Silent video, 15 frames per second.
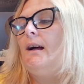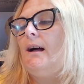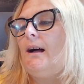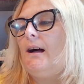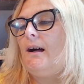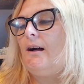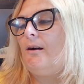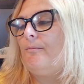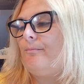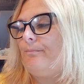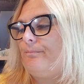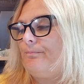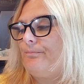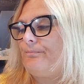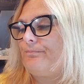Um,
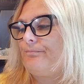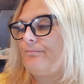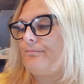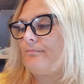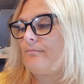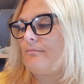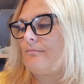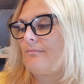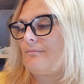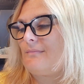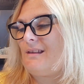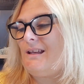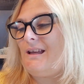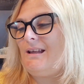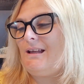
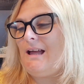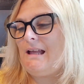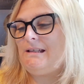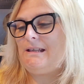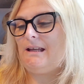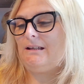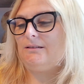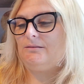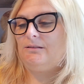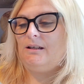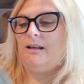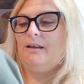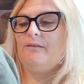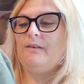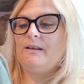and yeah,
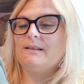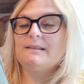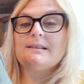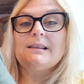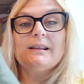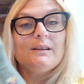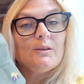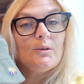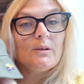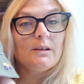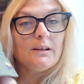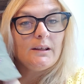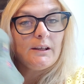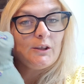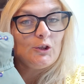if it's still
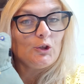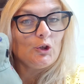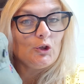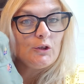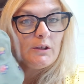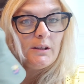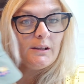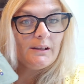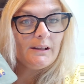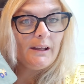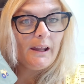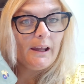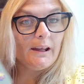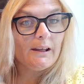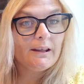in good
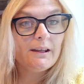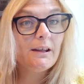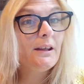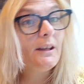nick,